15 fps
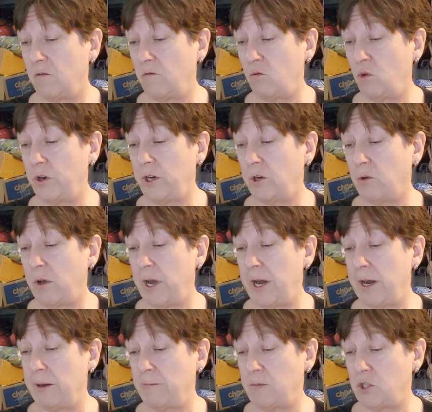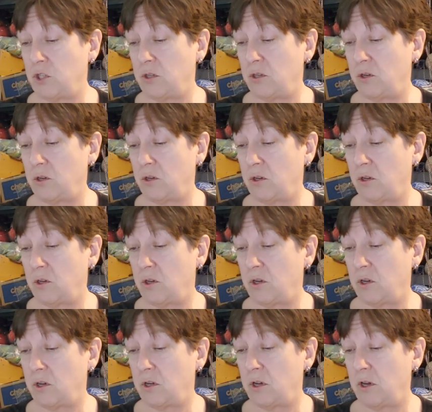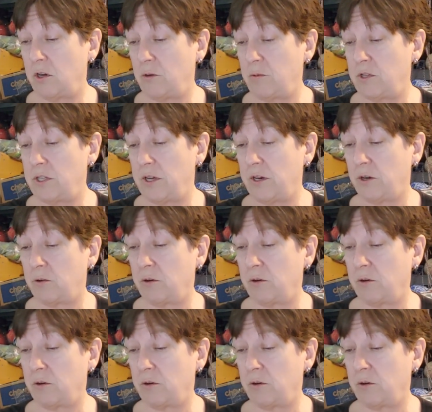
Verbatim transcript: 40 grams, 100%